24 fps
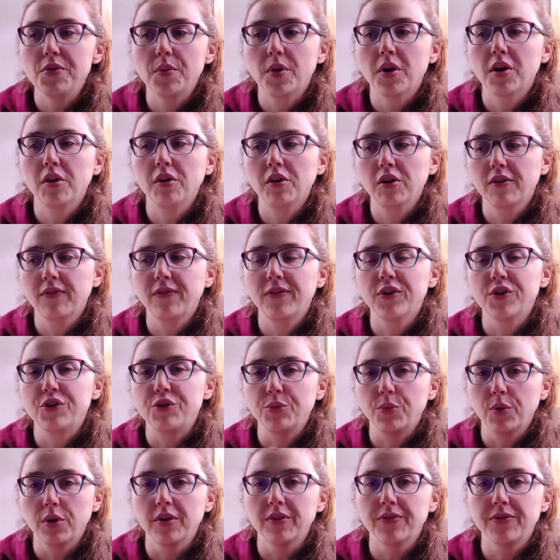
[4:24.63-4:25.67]
want to look for
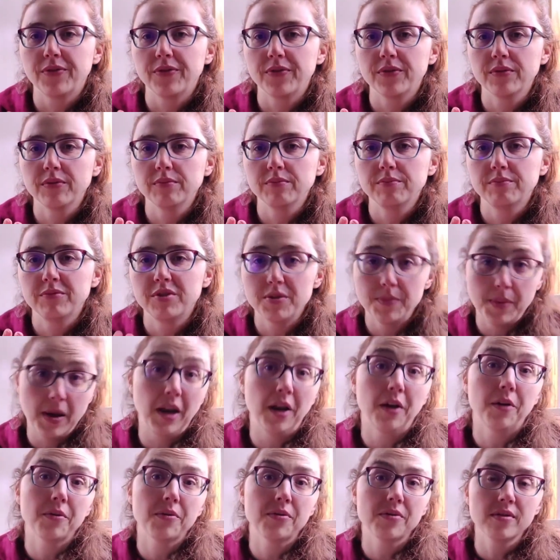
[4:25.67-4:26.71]
dwarf
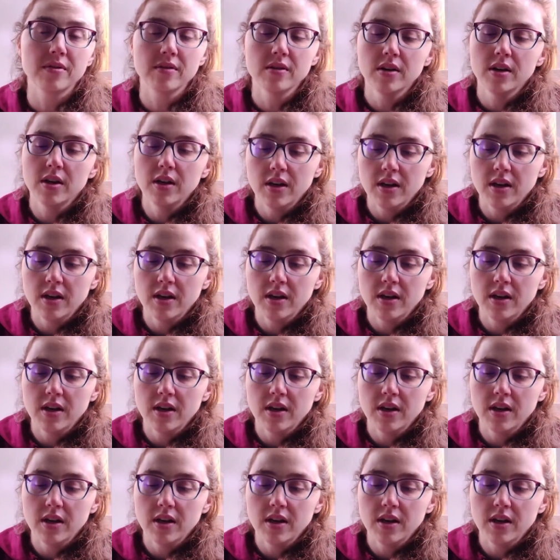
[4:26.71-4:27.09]
tomatoes,